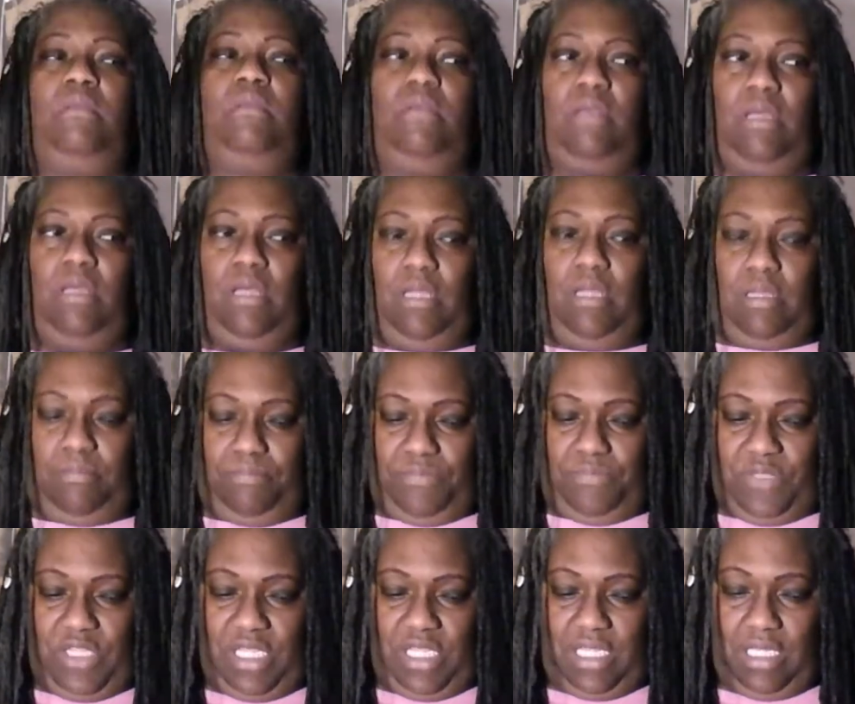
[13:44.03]

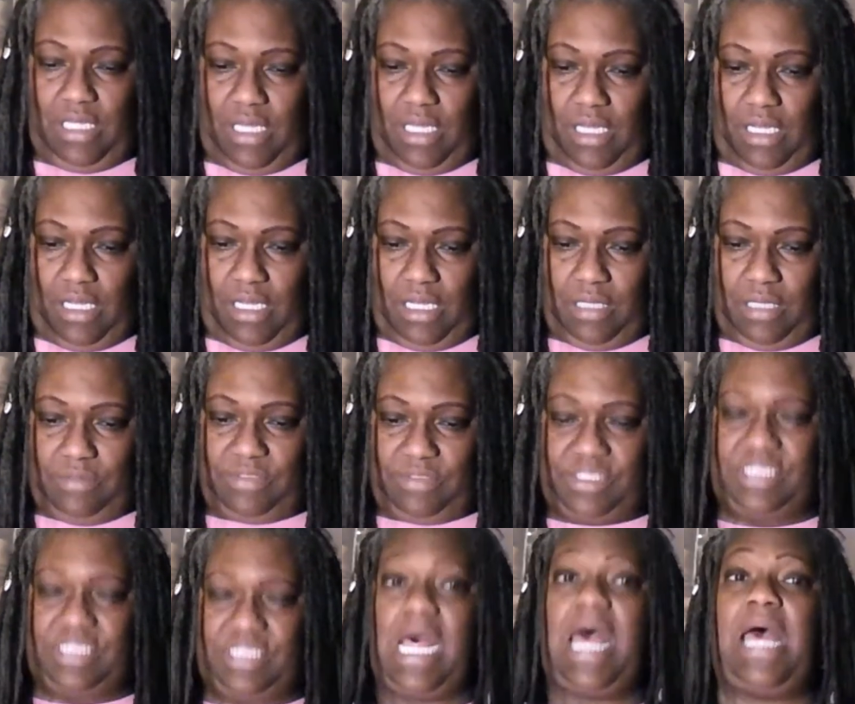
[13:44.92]
the
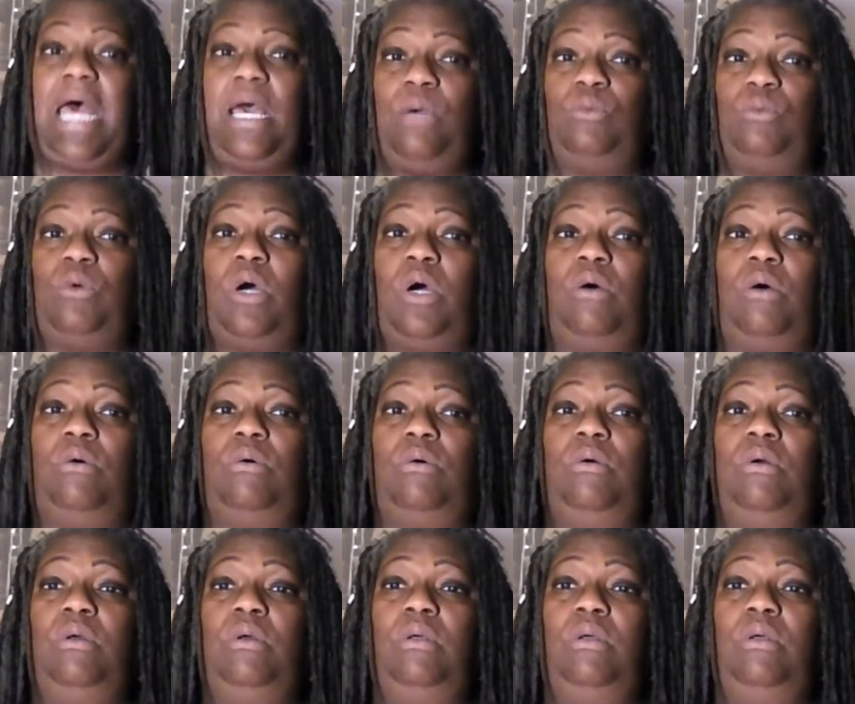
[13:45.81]
sidewalk